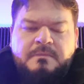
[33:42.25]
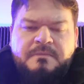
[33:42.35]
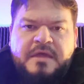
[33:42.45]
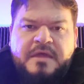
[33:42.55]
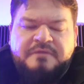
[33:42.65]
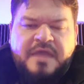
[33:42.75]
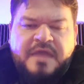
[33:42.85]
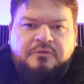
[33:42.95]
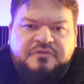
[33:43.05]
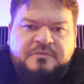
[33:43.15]
that they
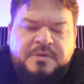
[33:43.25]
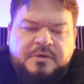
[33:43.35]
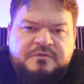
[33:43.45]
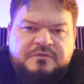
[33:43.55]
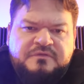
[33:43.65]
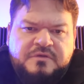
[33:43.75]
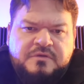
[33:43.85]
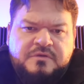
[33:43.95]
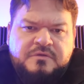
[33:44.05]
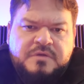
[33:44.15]
were supposed
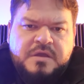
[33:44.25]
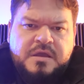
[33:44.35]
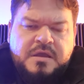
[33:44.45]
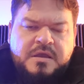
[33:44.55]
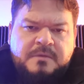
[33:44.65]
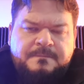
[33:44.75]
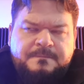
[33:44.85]
to